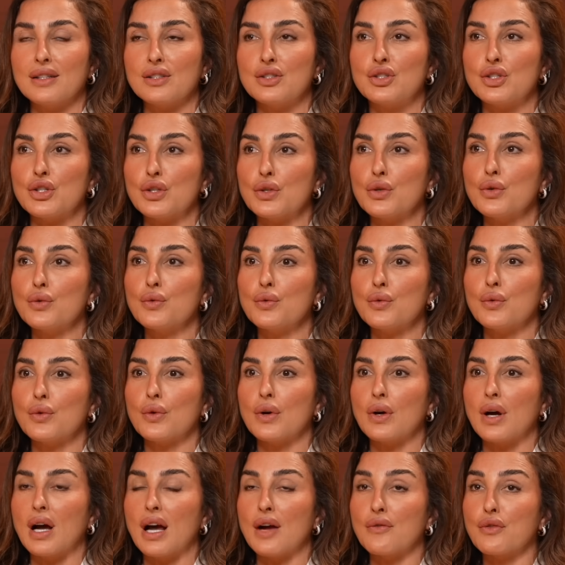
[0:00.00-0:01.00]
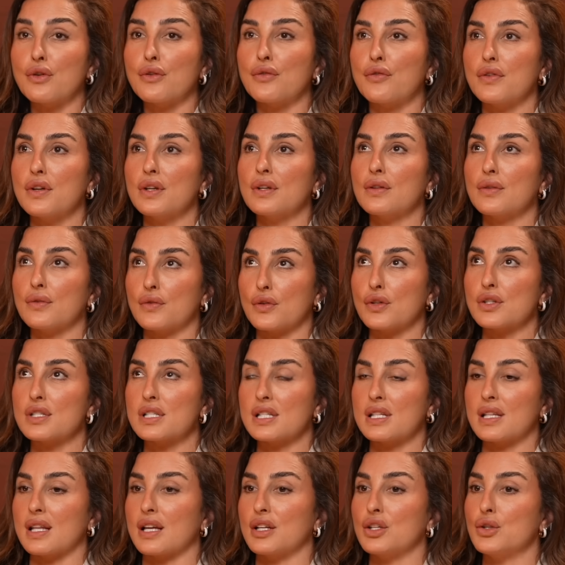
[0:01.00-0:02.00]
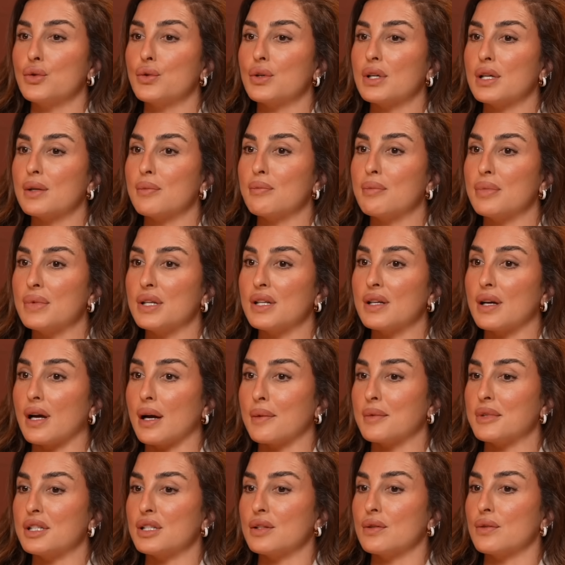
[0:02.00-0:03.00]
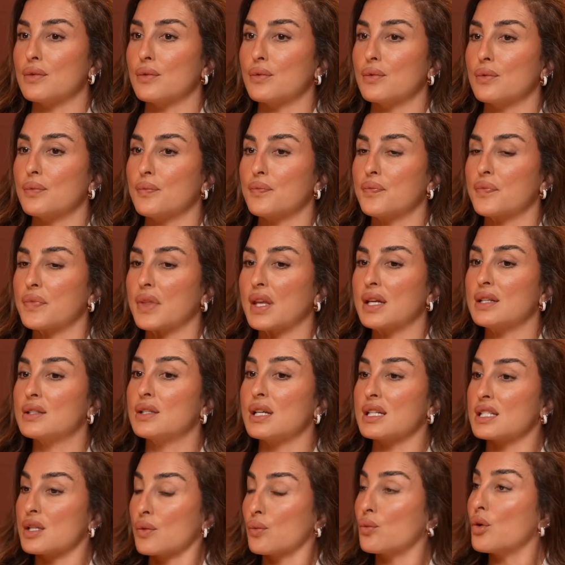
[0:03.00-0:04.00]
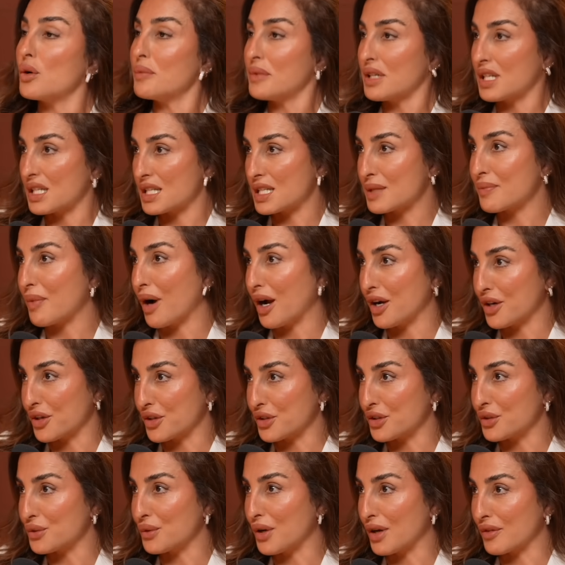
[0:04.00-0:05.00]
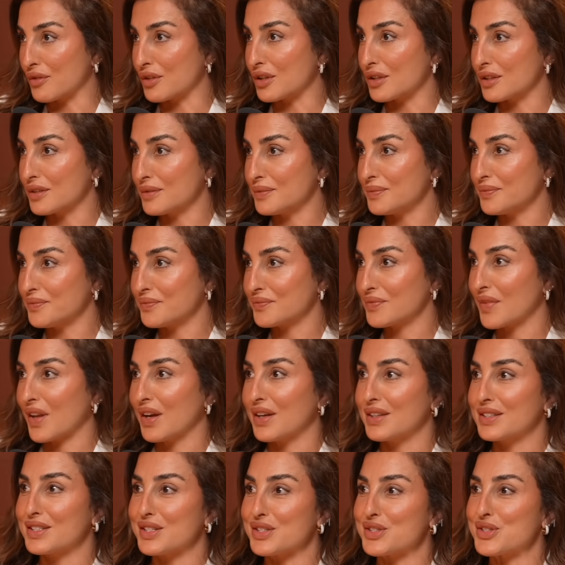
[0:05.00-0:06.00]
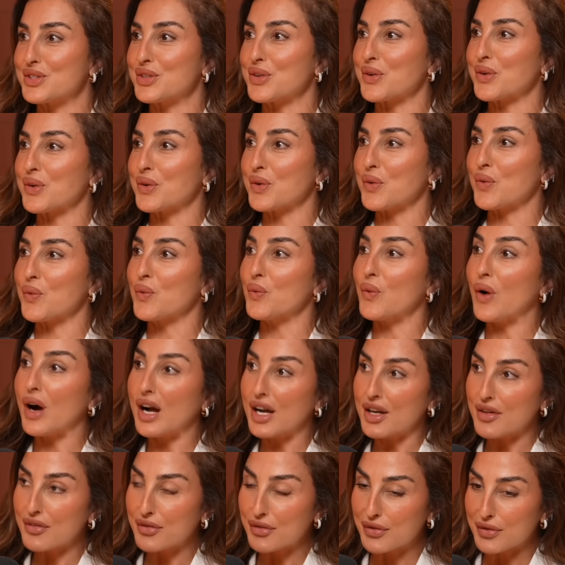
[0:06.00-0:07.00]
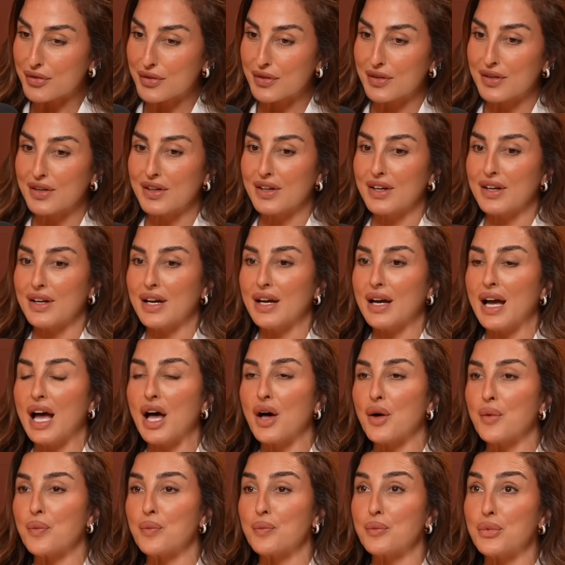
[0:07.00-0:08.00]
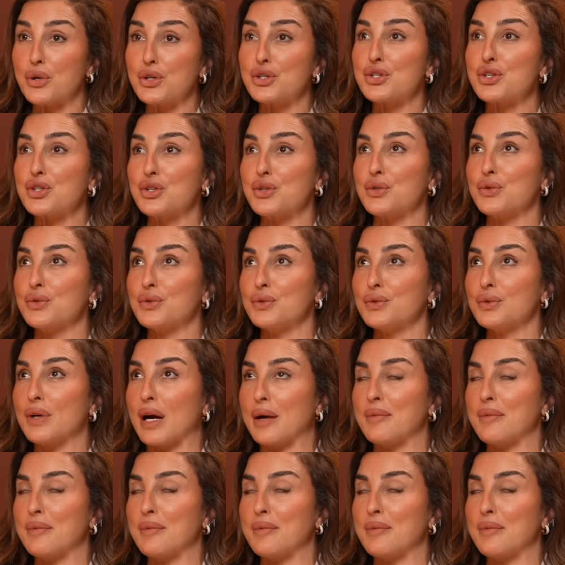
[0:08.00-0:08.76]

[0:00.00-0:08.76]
Do you ever feel, firstly, that you can be, I mean, does a woman inspire you ever? Does your wife help push you?